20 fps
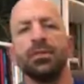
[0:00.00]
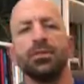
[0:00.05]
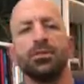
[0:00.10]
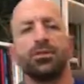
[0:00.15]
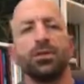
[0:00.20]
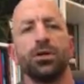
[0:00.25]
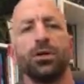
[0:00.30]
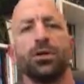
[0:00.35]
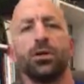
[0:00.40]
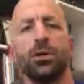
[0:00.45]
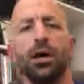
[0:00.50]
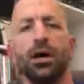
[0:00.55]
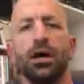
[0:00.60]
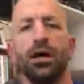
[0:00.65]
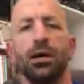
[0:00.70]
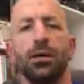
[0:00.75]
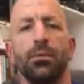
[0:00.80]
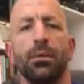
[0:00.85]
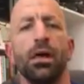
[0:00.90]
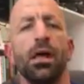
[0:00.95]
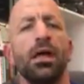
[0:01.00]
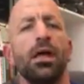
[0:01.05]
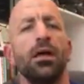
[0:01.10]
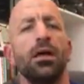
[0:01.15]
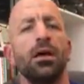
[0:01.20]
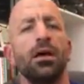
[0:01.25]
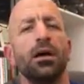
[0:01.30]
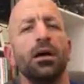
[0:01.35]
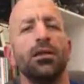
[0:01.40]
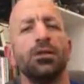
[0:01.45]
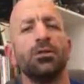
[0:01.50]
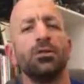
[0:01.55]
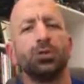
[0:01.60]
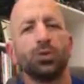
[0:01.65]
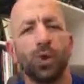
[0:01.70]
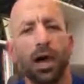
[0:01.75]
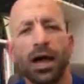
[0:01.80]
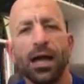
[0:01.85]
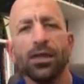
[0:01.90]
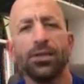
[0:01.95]
So
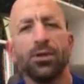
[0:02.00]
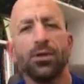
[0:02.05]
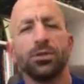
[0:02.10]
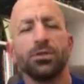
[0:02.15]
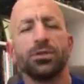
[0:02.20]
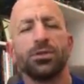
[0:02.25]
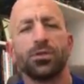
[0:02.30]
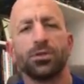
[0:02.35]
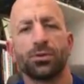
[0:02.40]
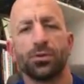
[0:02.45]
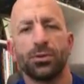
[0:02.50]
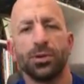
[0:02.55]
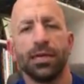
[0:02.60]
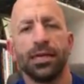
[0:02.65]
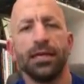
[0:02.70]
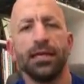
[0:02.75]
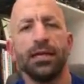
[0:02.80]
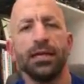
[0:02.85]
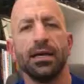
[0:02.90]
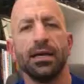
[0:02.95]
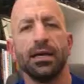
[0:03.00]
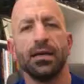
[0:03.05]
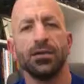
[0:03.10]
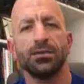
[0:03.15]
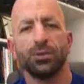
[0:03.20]
try those three,